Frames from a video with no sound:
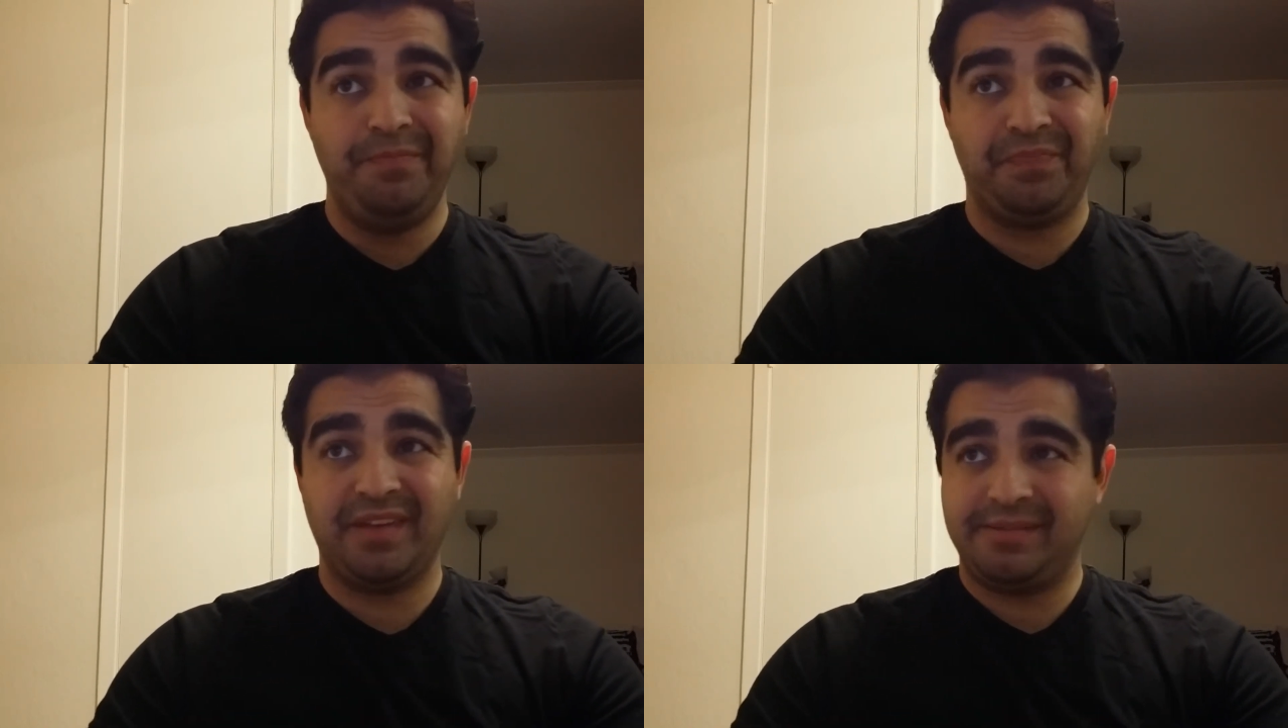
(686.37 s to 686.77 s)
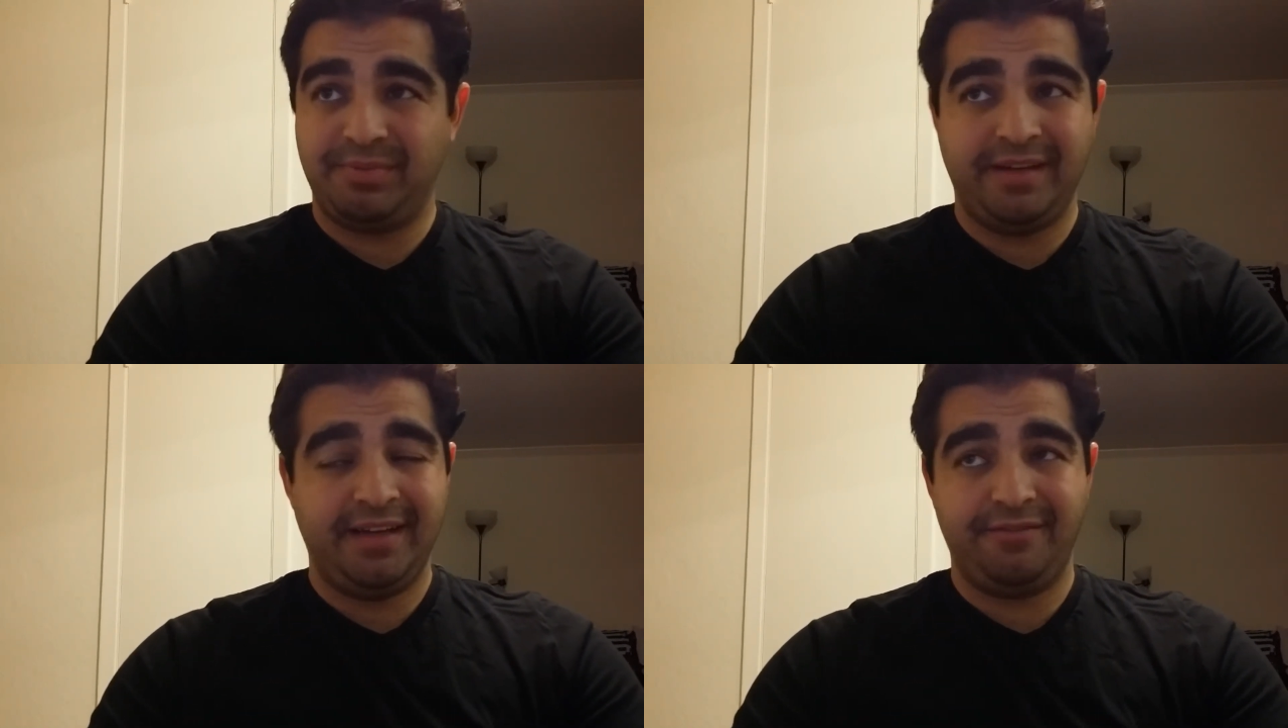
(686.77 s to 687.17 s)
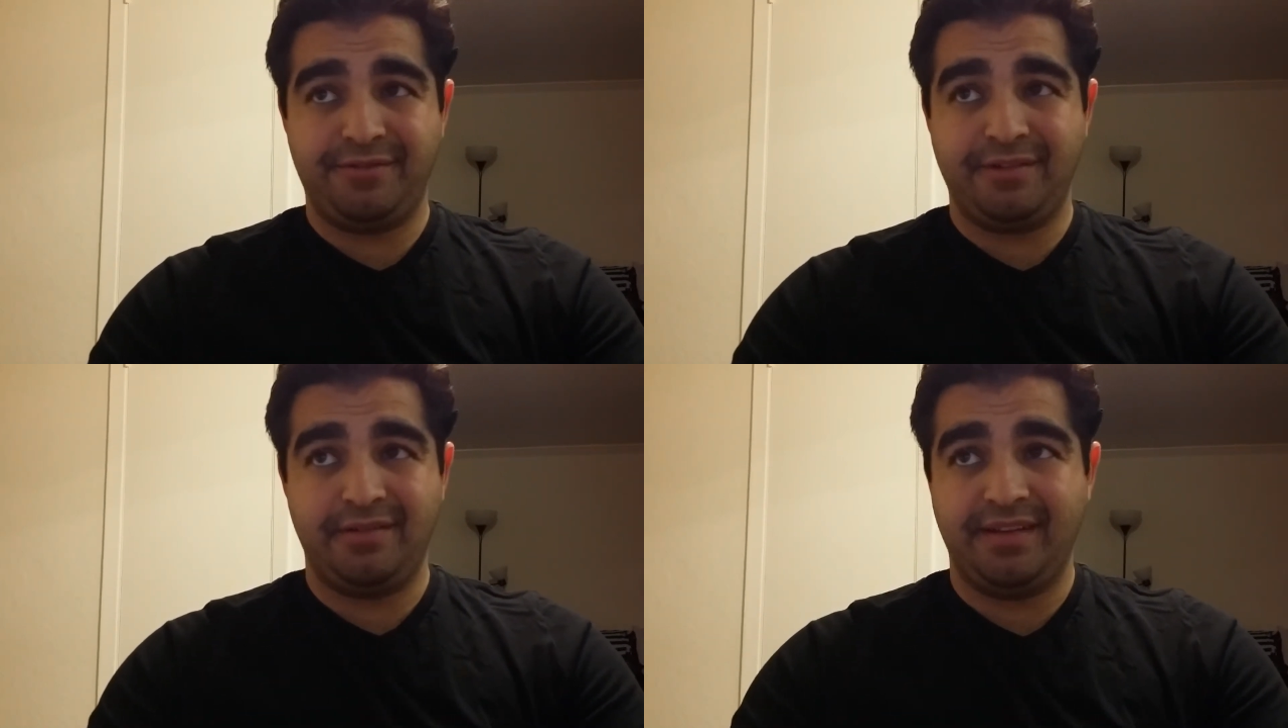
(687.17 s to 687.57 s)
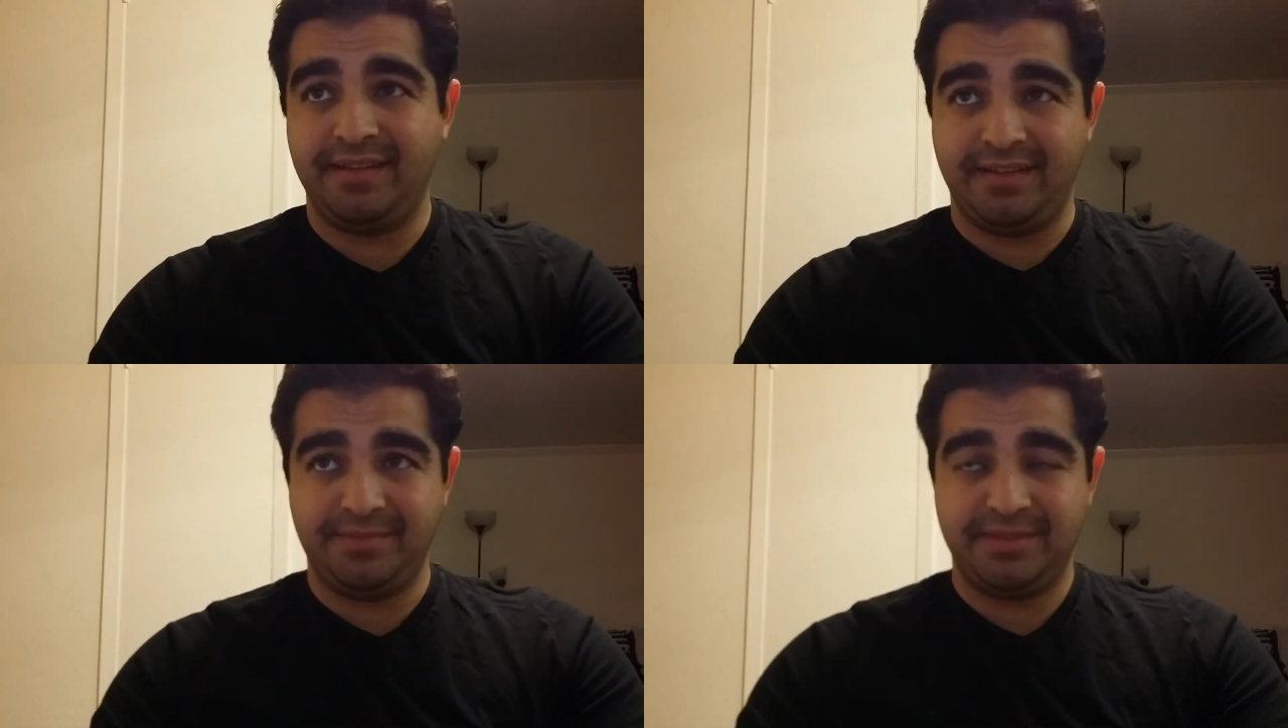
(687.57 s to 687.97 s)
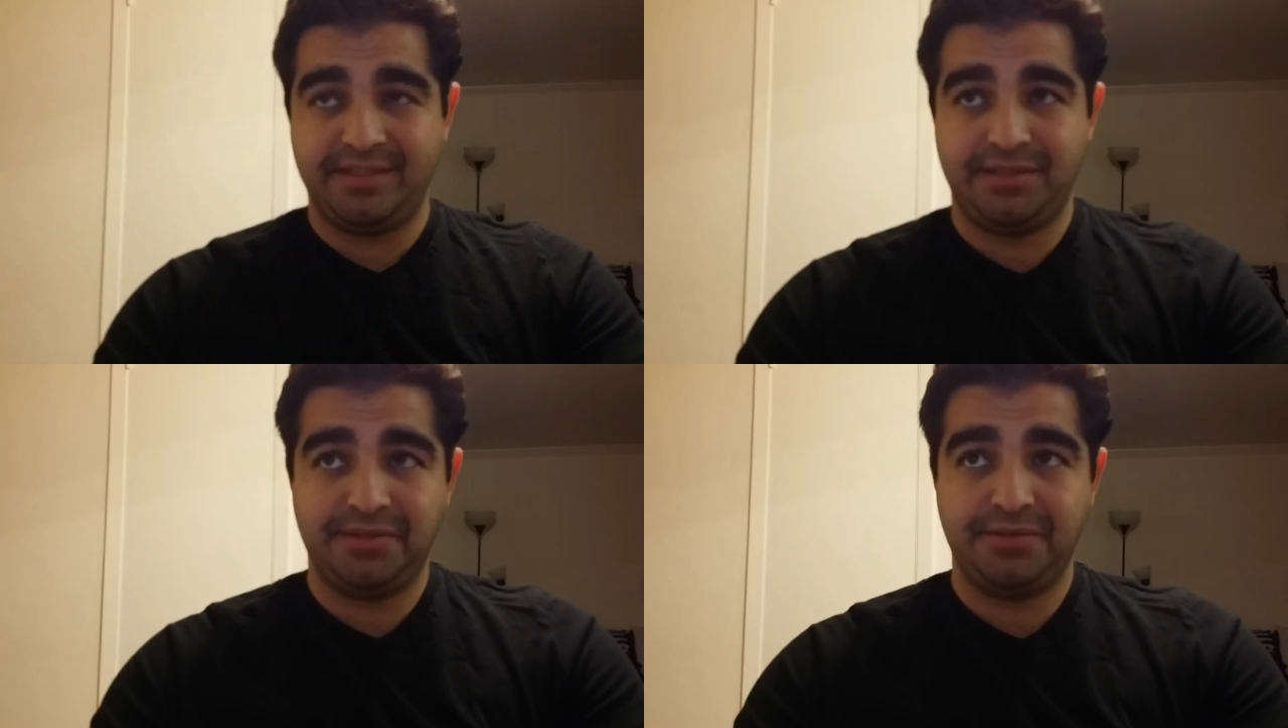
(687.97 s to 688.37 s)
is playing for nothing else but
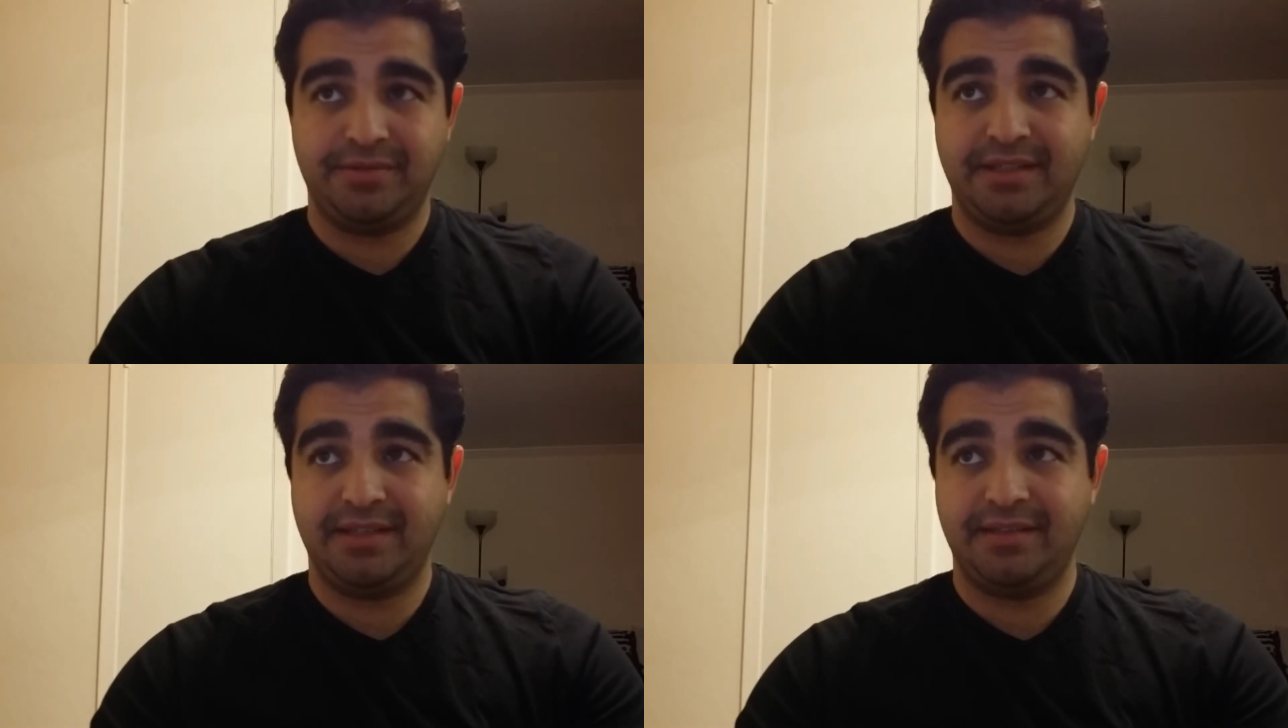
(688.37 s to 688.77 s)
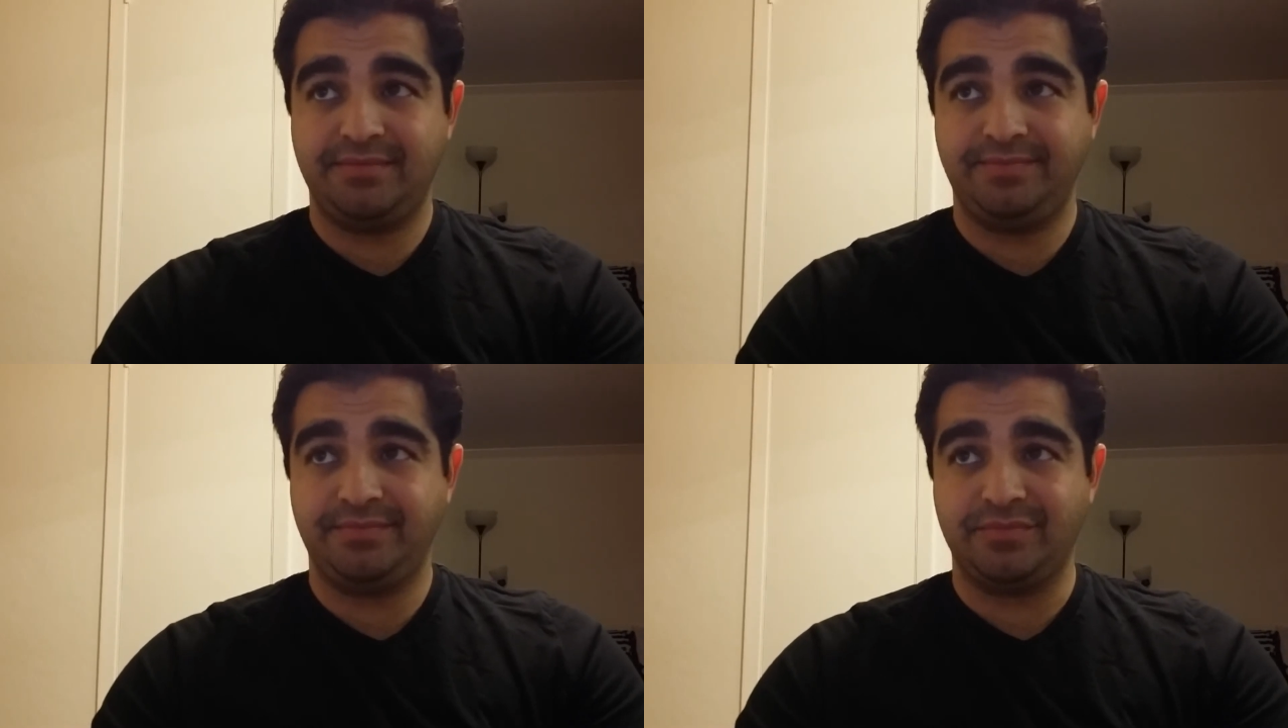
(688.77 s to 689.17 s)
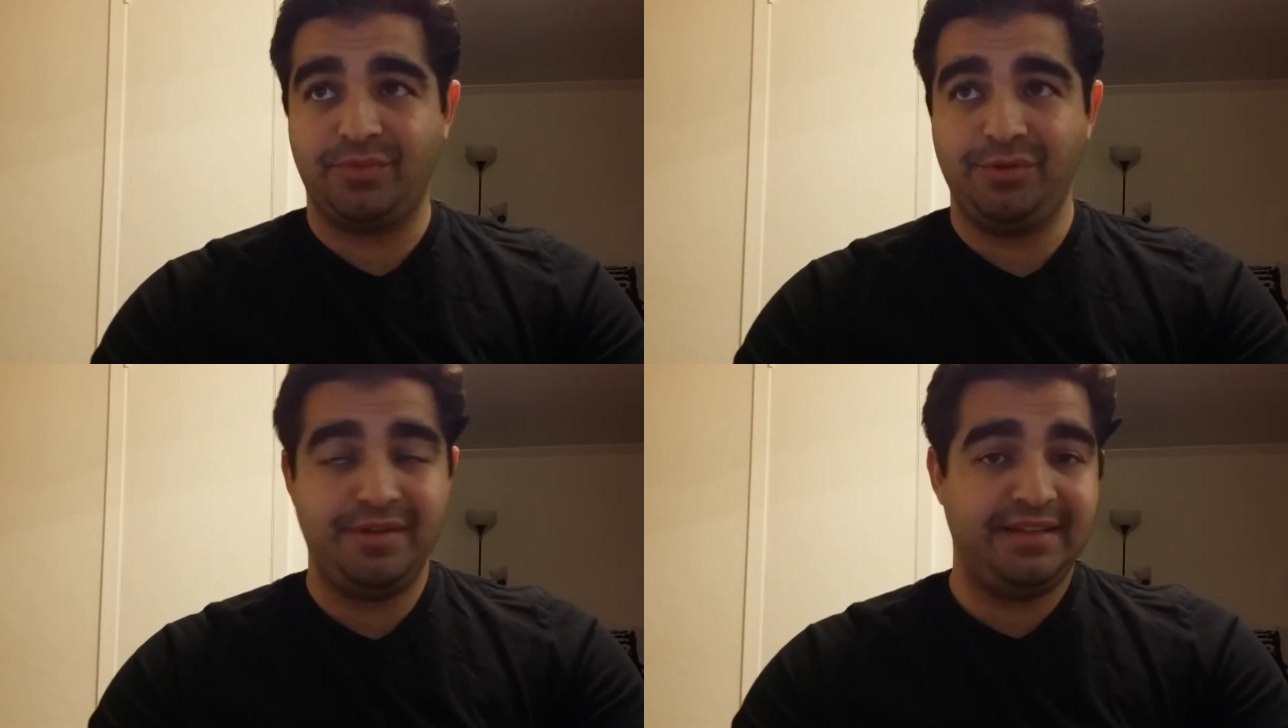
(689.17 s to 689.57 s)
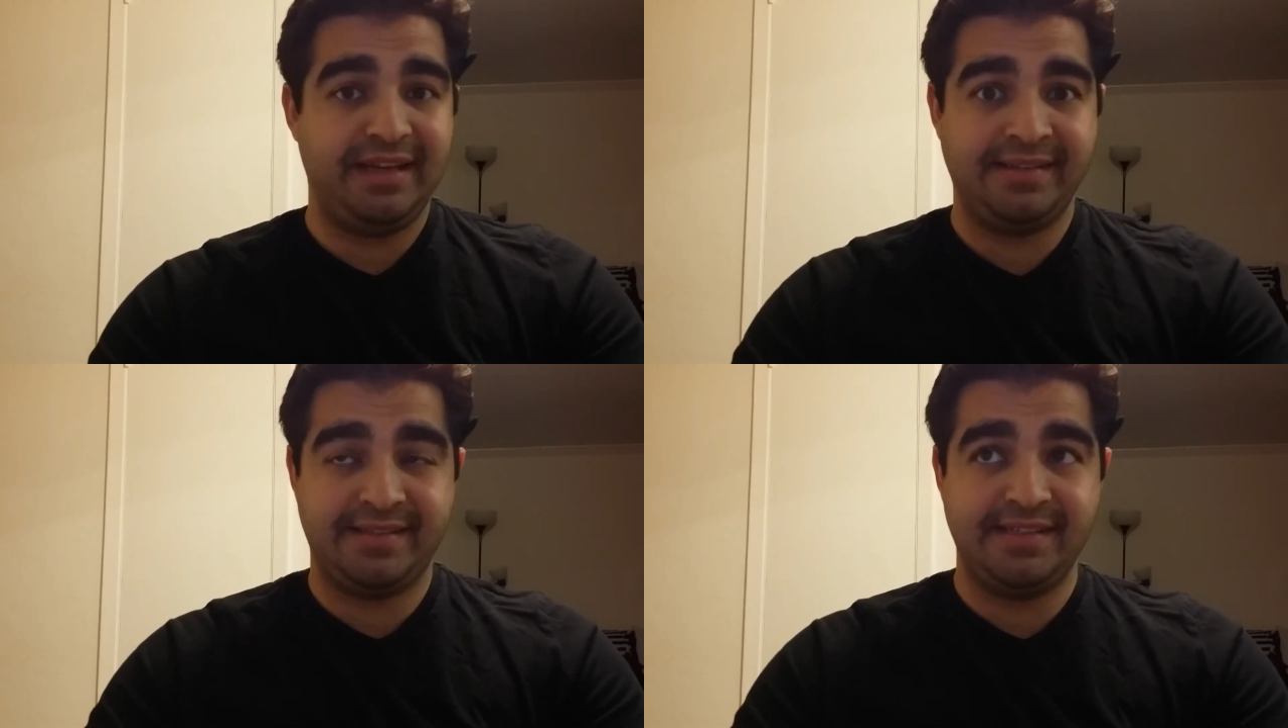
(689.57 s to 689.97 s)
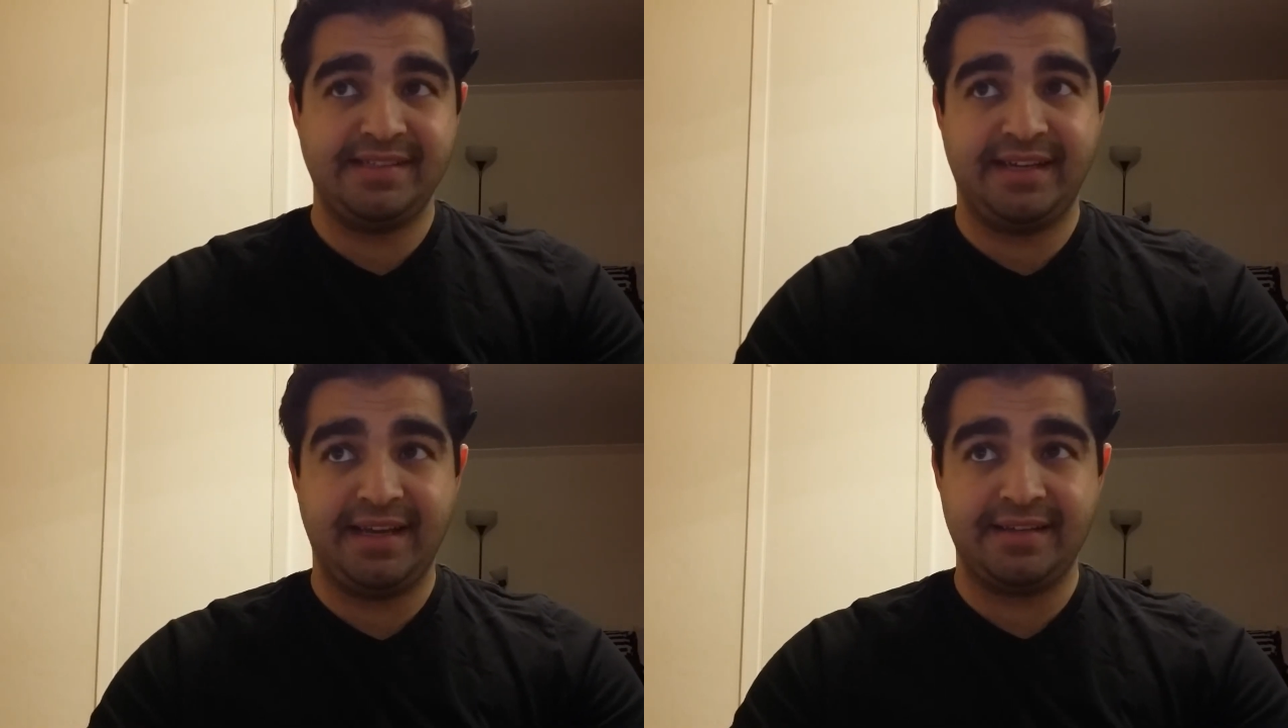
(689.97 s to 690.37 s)
to ruin Dan's
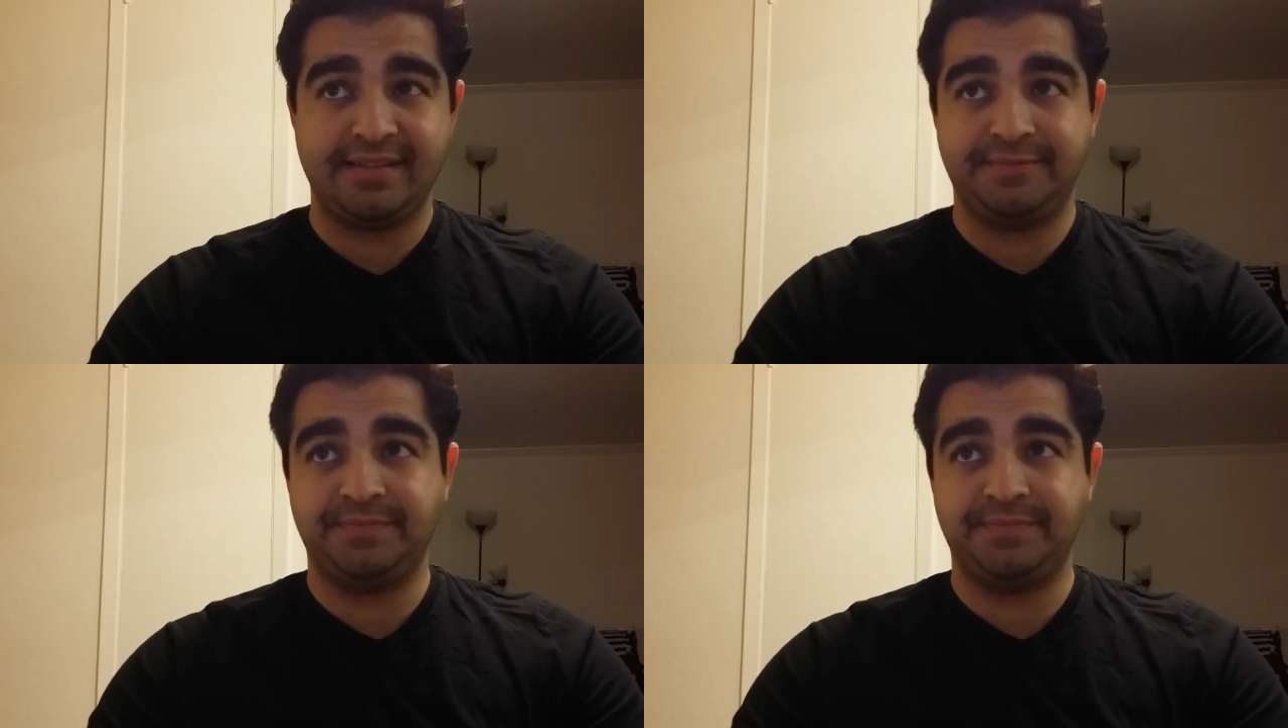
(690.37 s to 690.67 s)
season, I guess.